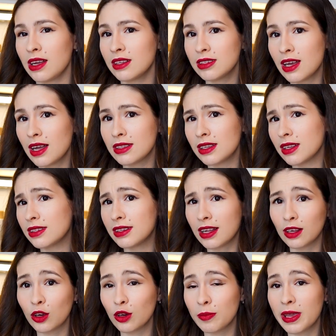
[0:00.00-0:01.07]
and said that
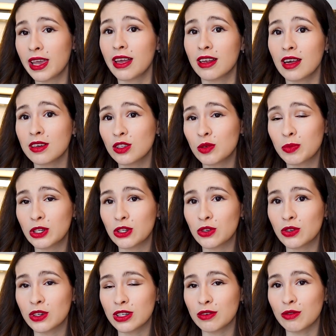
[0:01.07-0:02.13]
that could be a nice
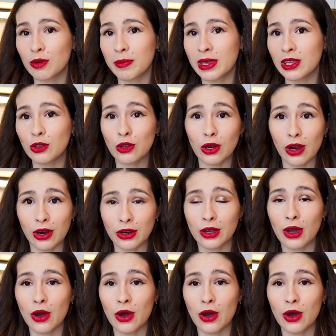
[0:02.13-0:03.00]
opportunity for me to learn